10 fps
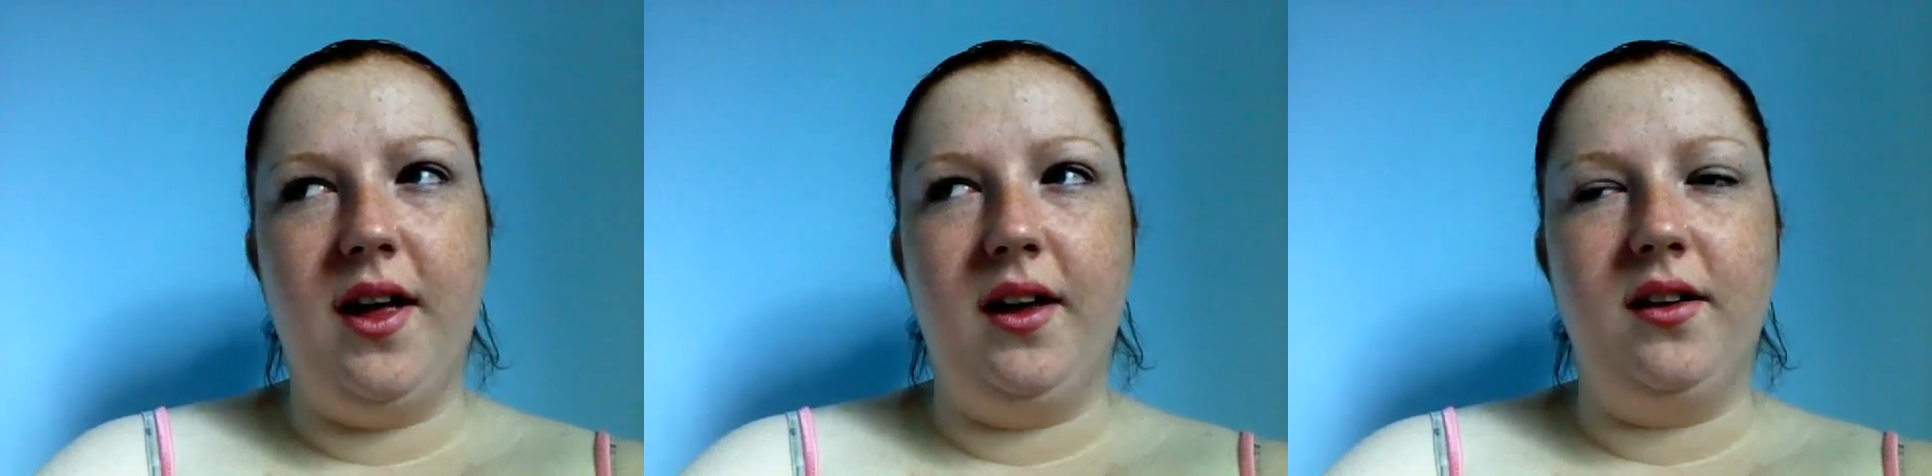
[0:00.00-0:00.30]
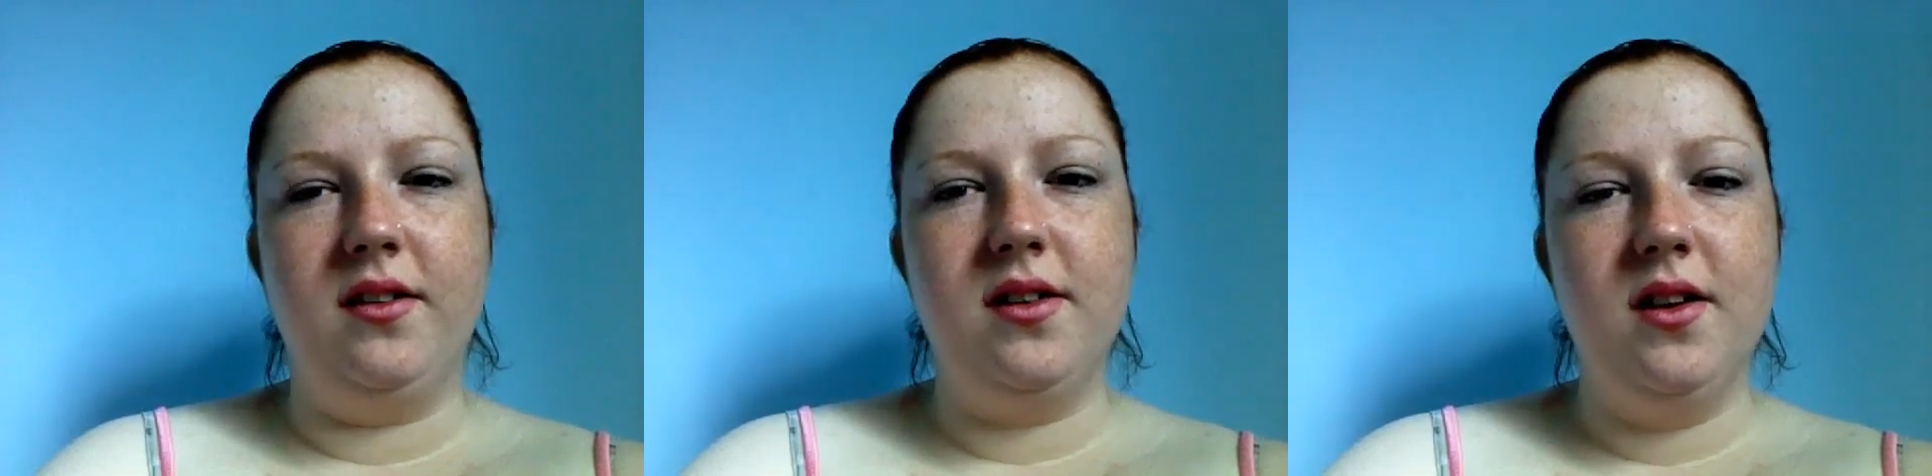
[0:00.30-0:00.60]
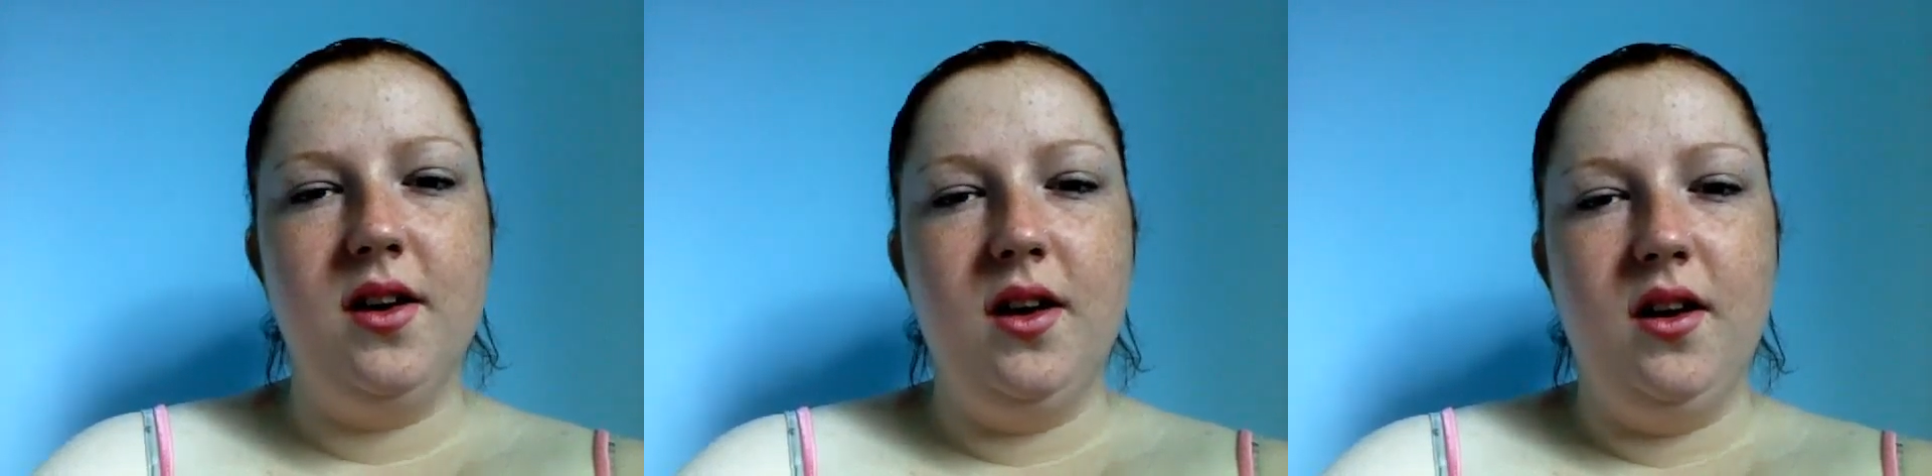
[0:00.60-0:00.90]
and
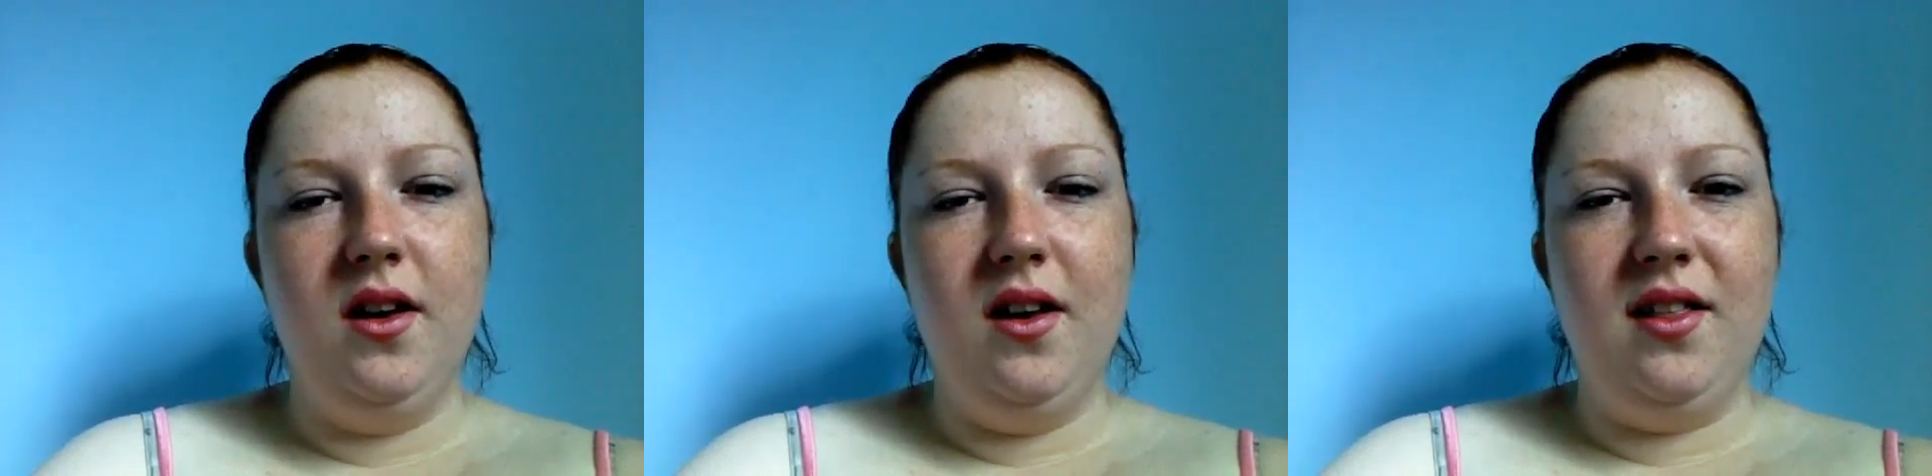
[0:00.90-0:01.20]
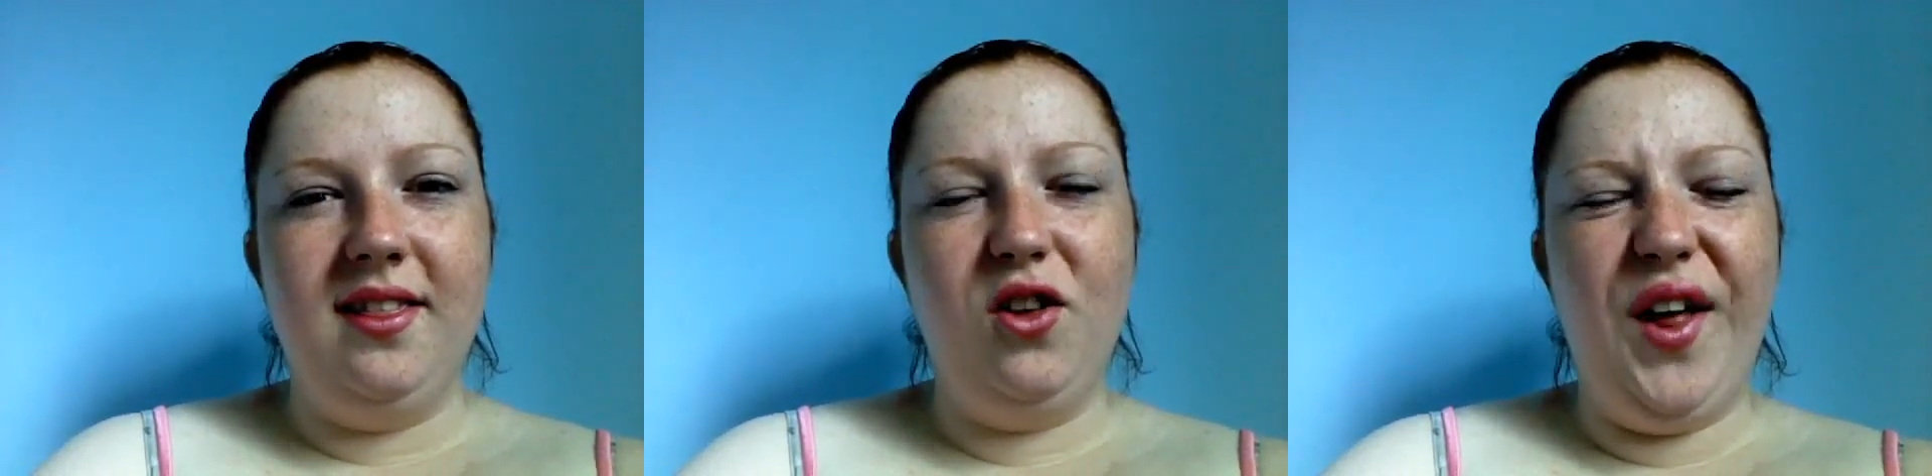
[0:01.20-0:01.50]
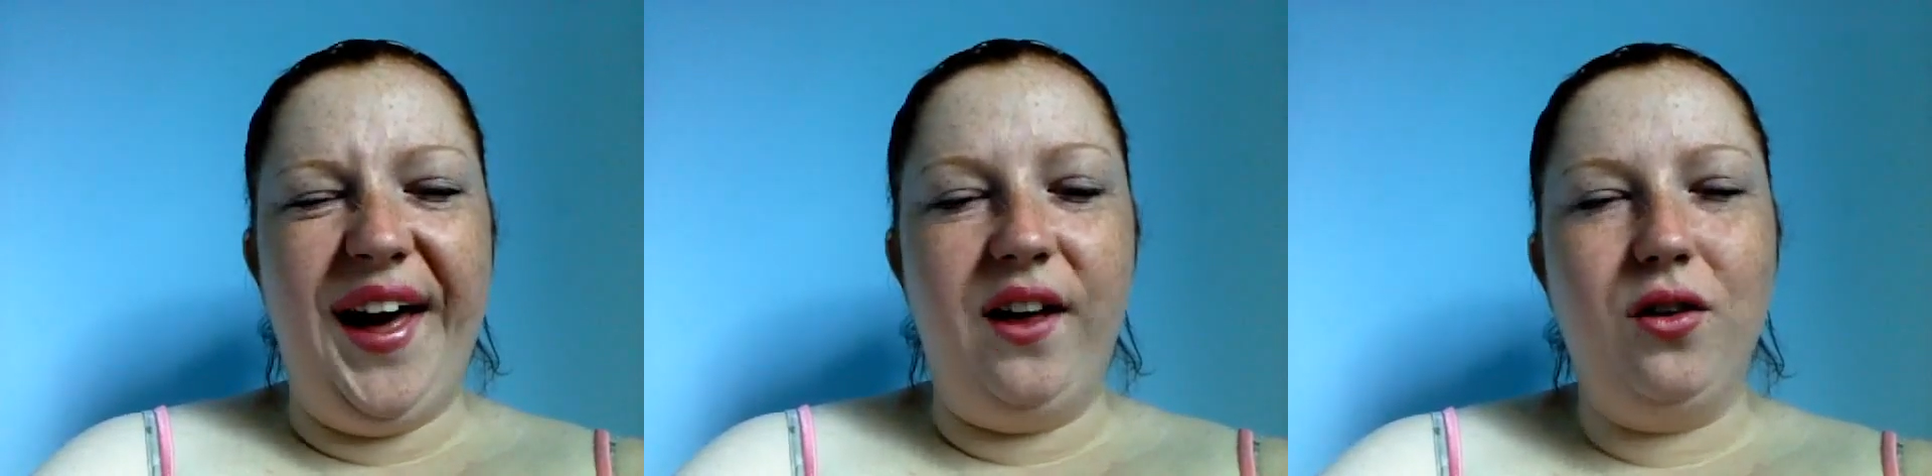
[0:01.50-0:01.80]

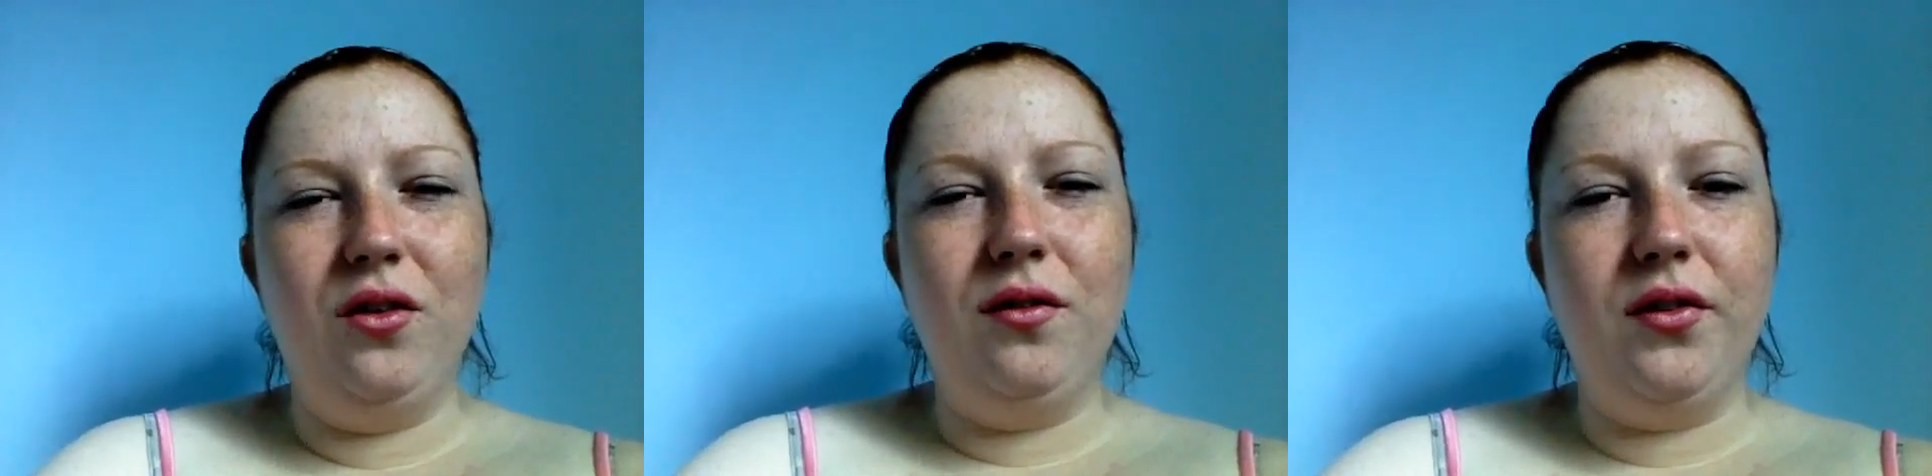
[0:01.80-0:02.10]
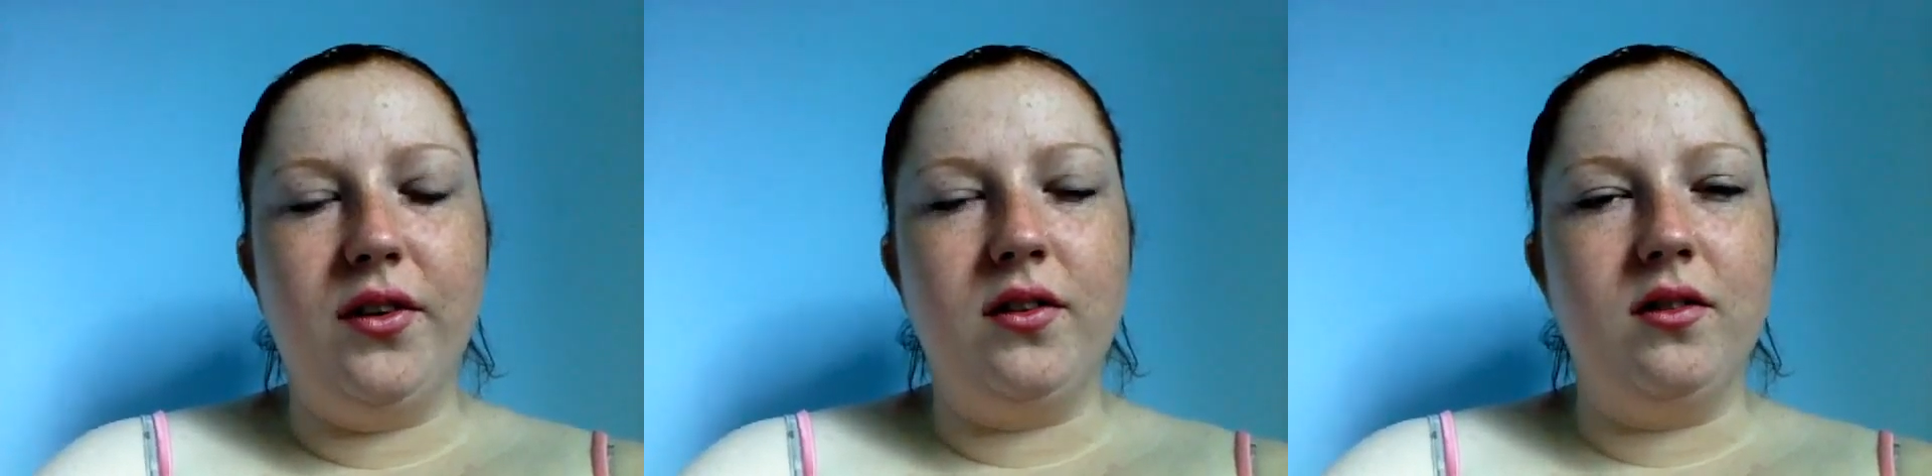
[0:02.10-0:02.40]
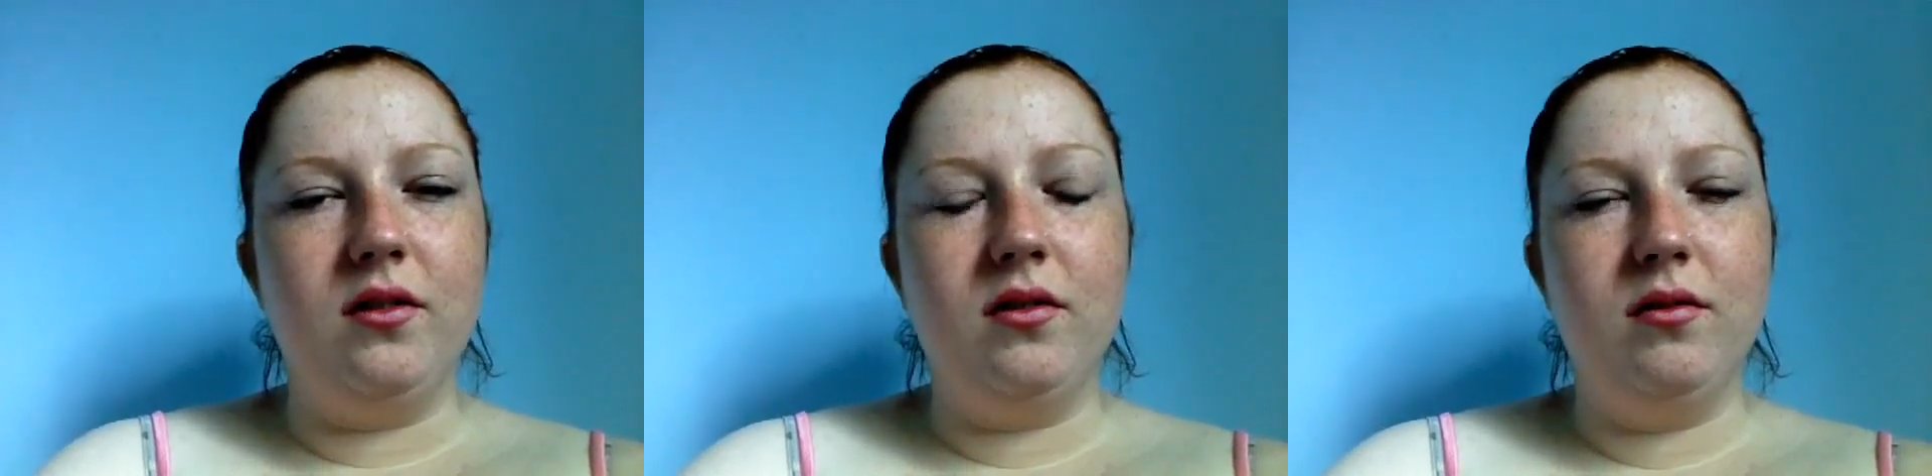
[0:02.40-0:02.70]
little elves
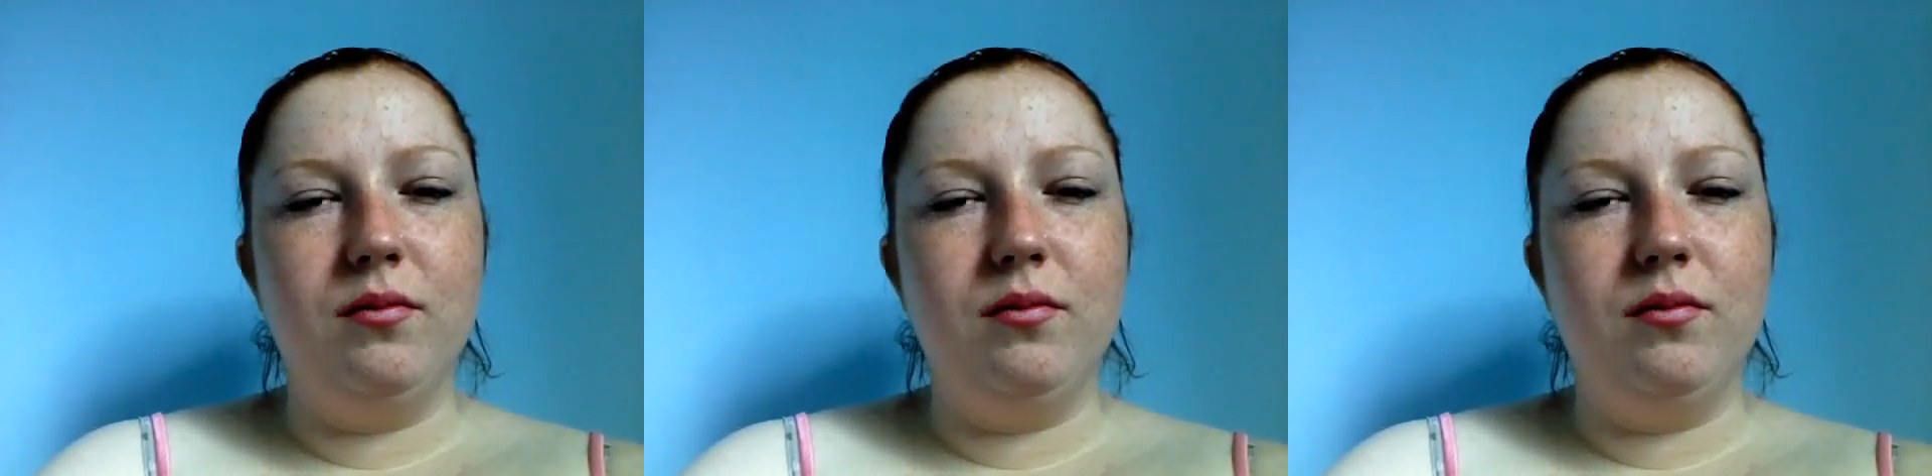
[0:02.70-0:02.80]
and